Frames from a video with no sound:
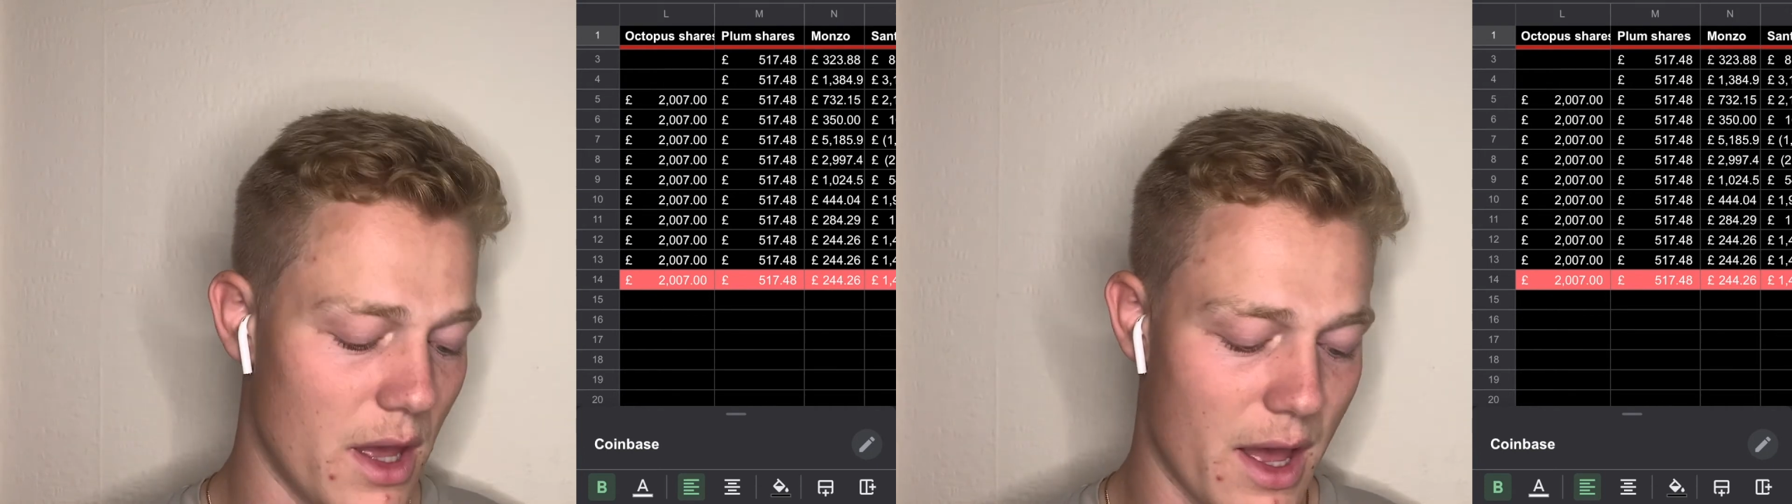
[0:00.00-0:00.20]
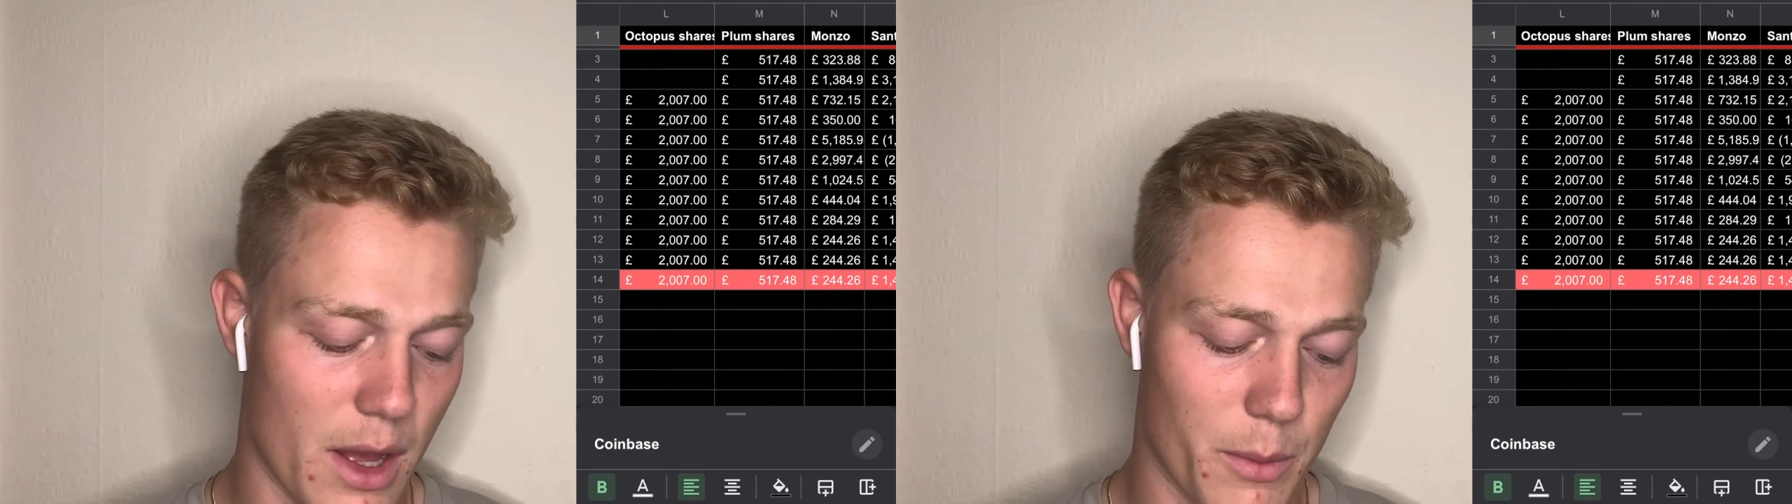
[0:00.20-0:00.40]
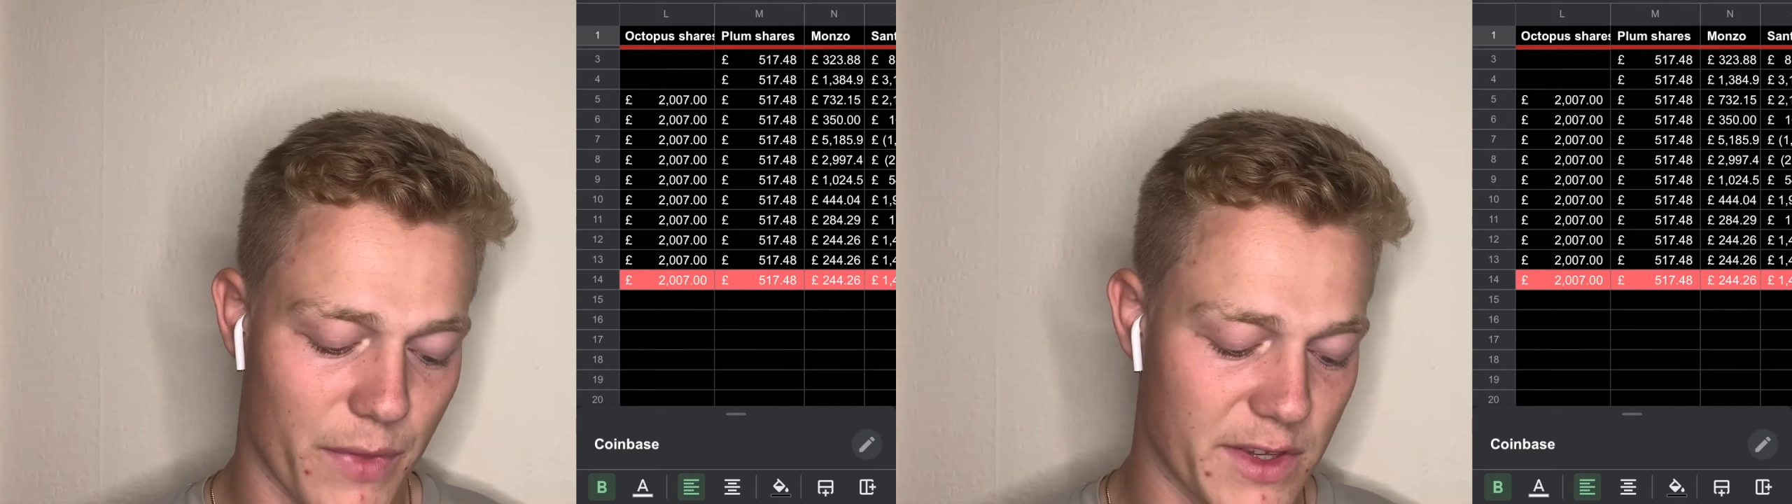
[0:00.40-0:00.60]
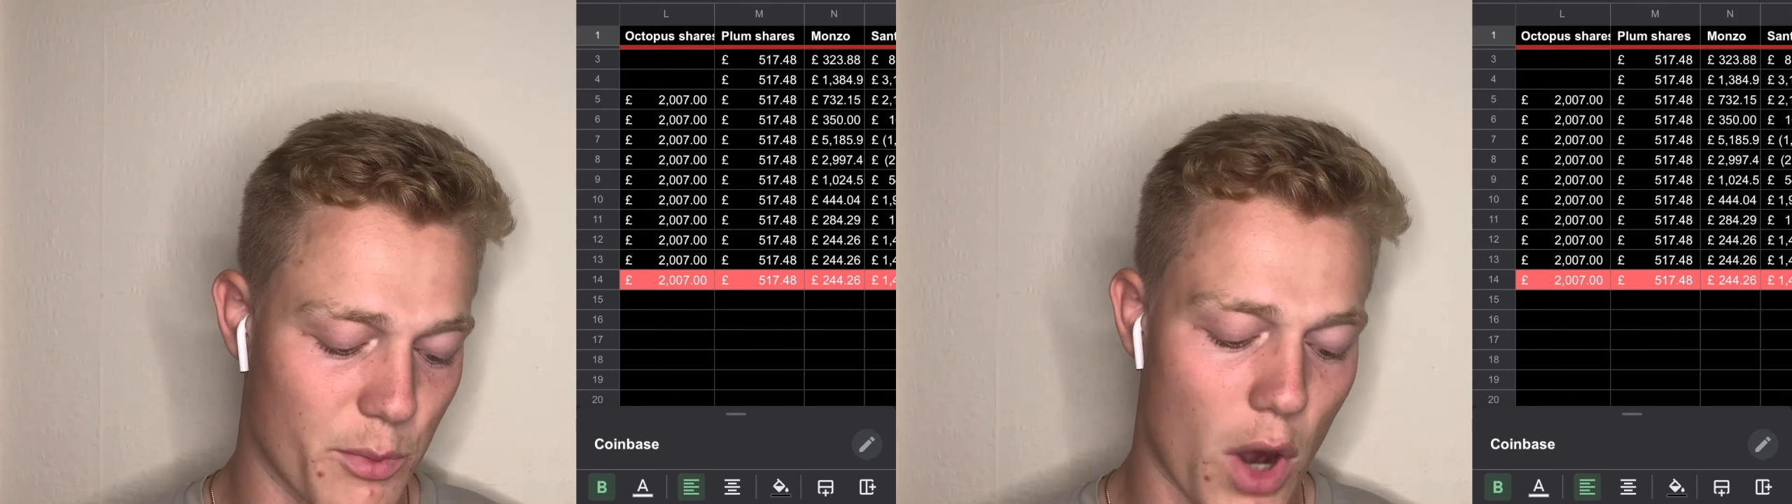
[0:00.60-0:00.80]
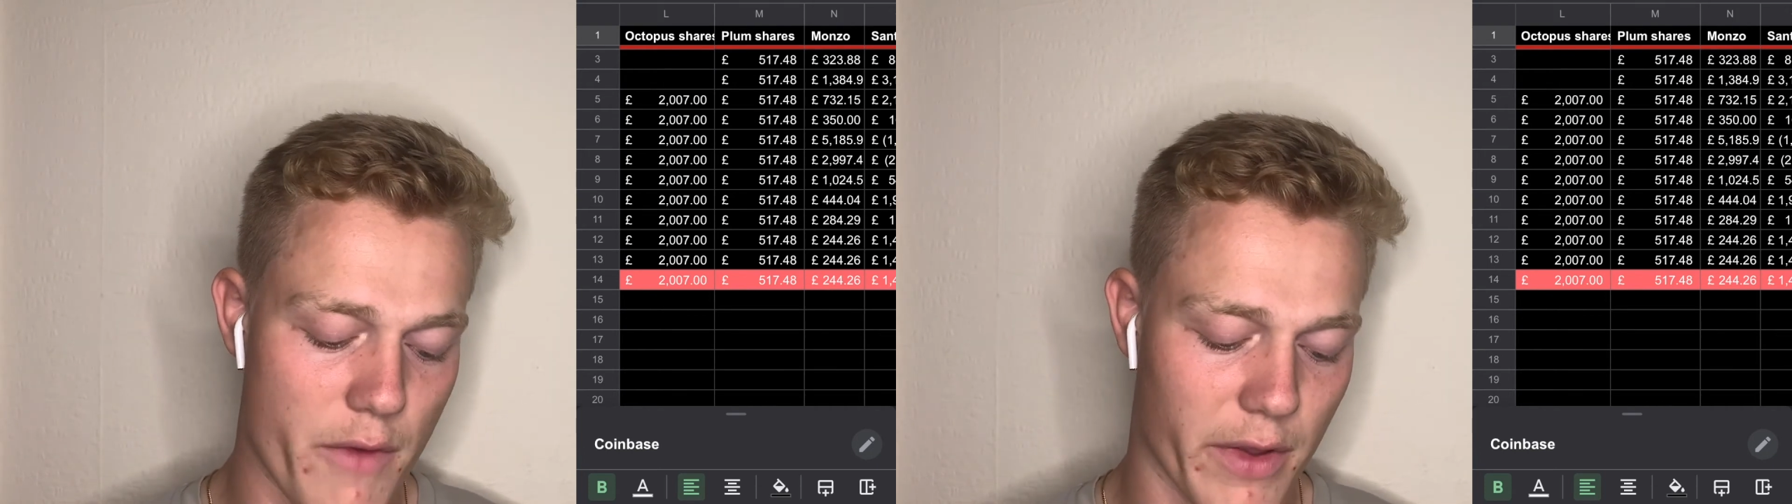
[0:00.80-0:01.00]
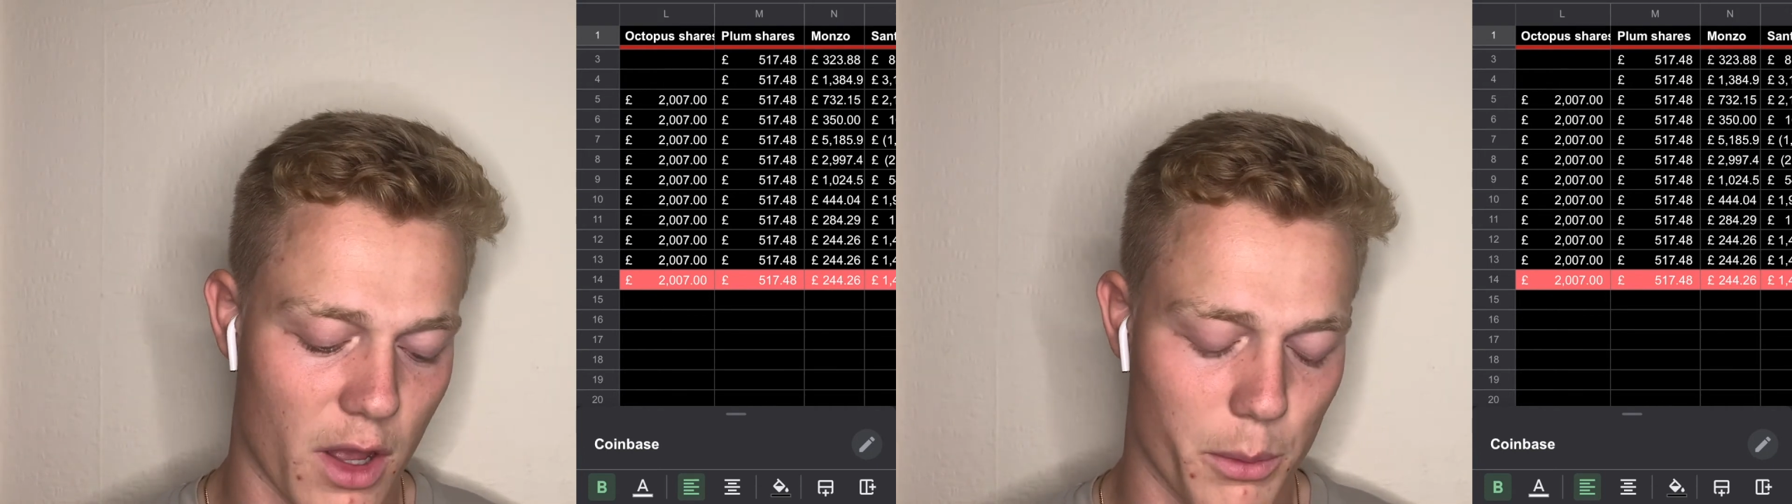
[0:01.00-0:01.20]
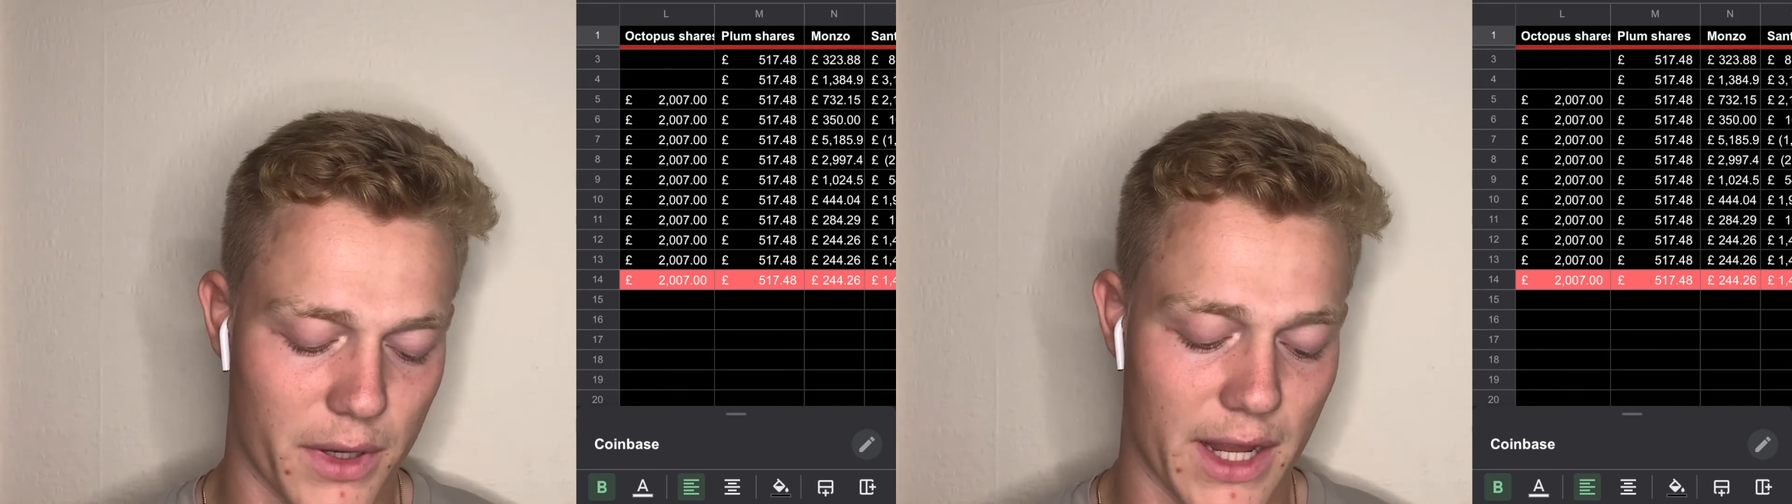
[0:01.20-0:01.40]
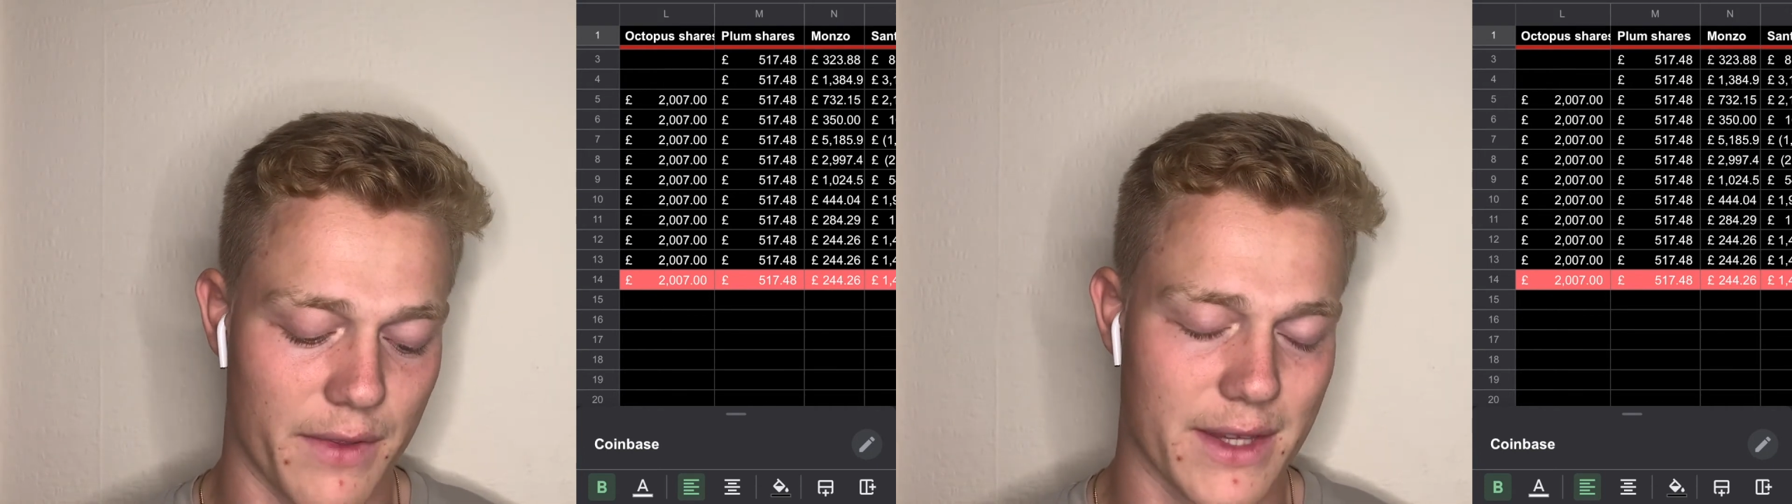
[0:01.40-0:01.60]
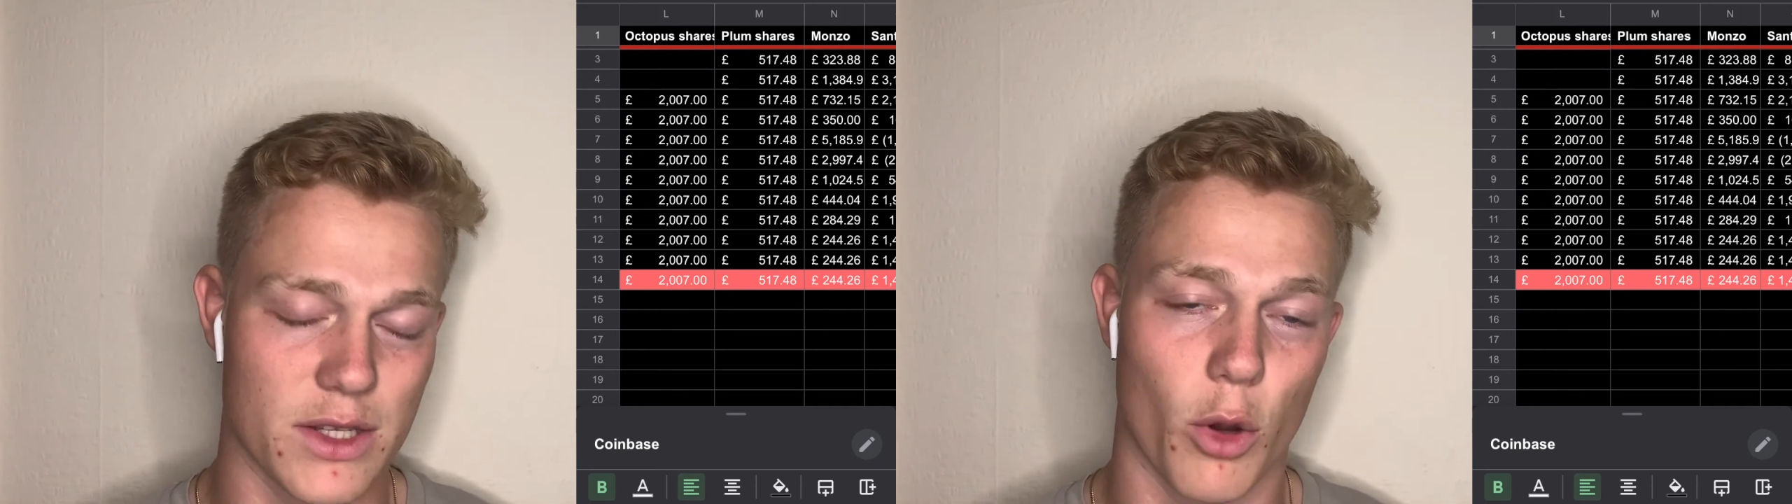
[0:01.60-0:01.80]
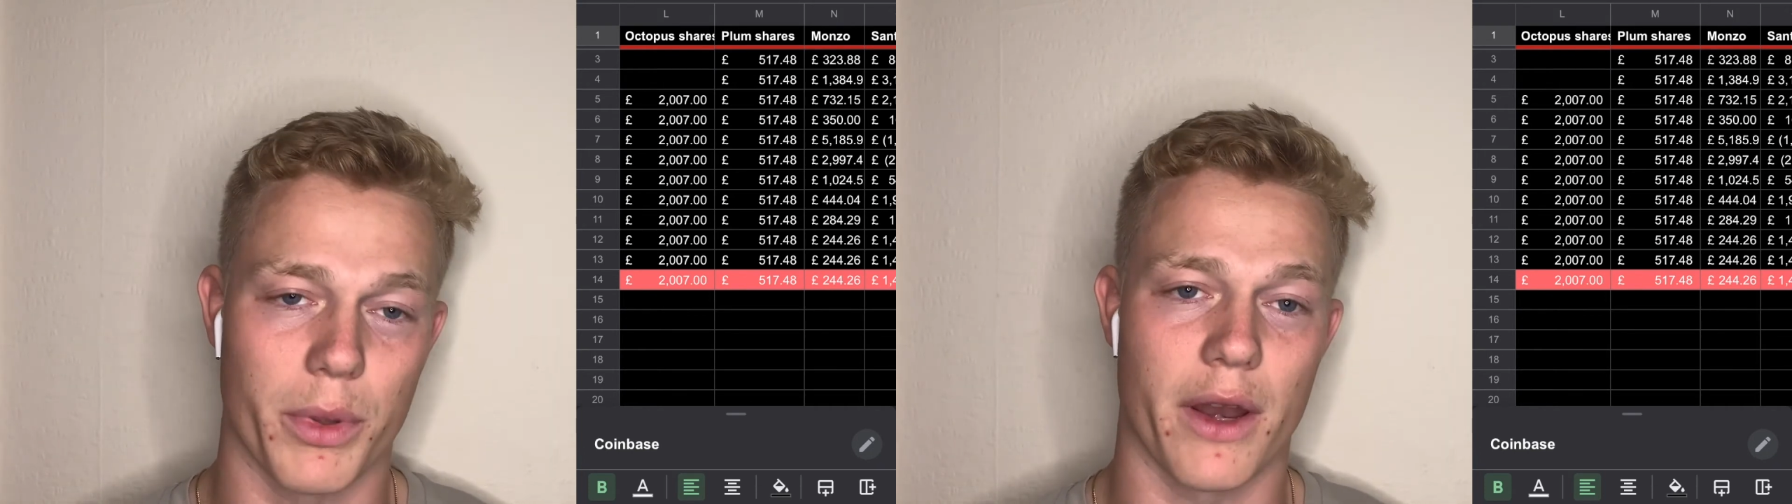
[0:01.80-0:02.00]
Um, it's a private company and there's
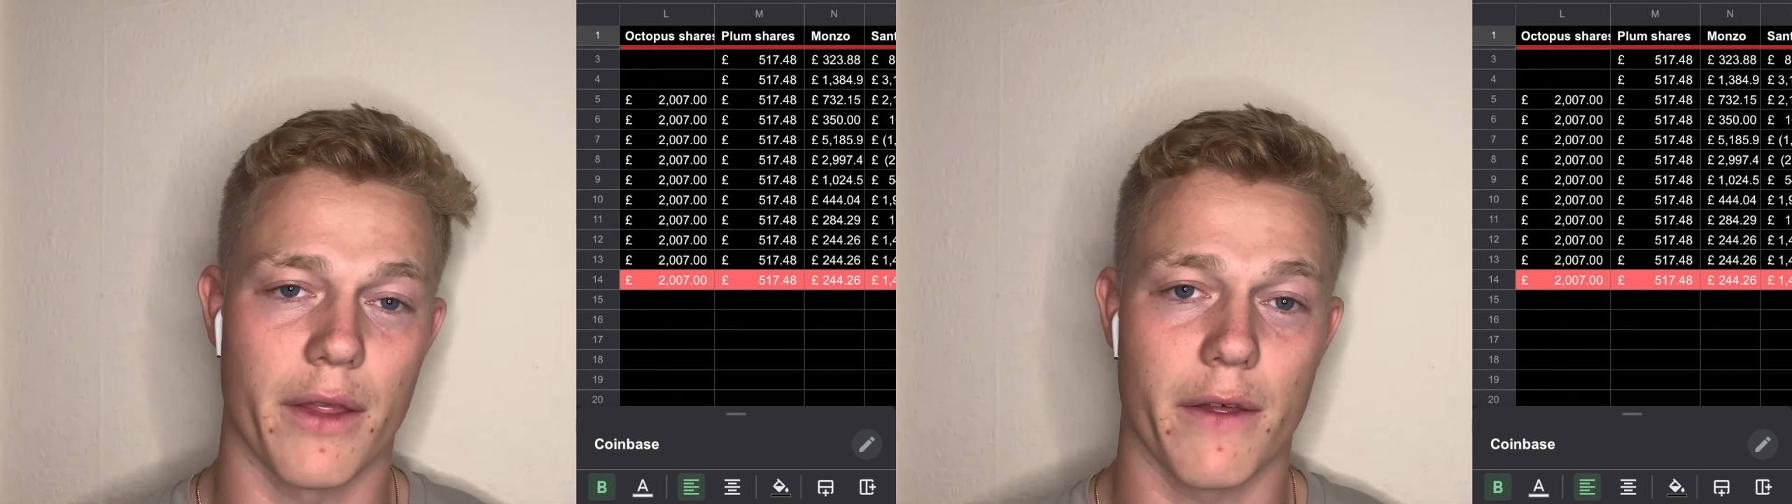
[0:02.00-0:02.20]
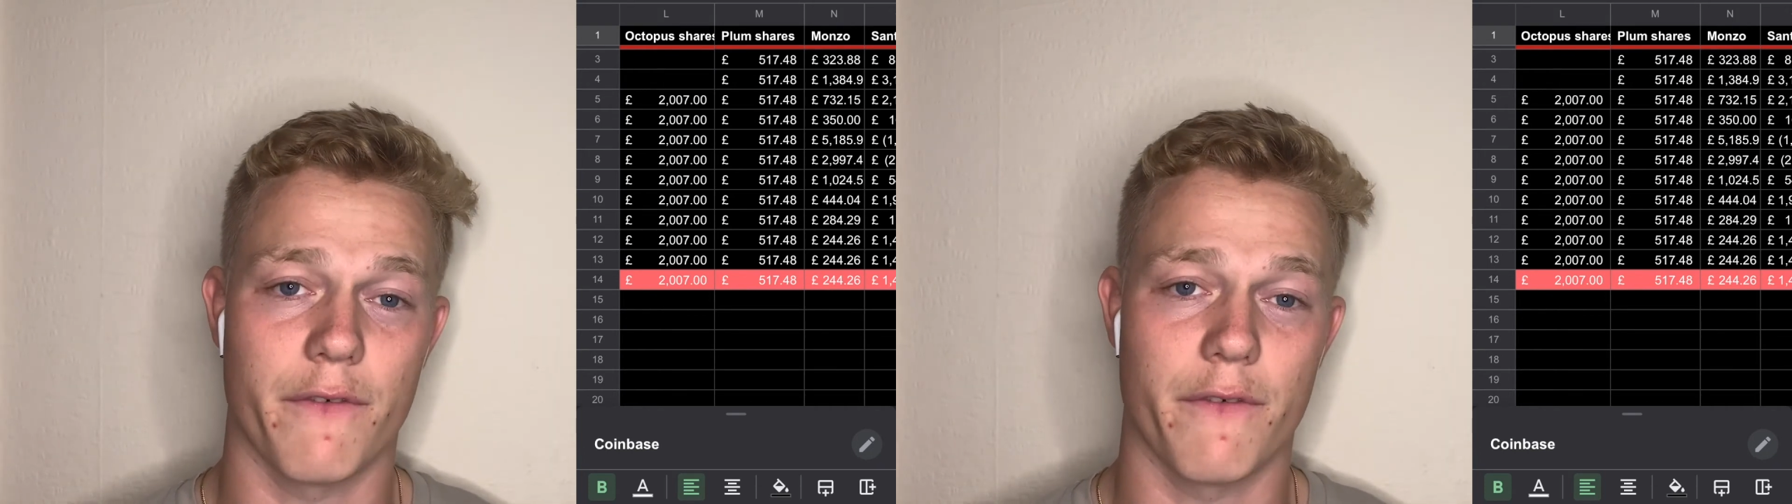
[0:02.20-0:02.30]
not been another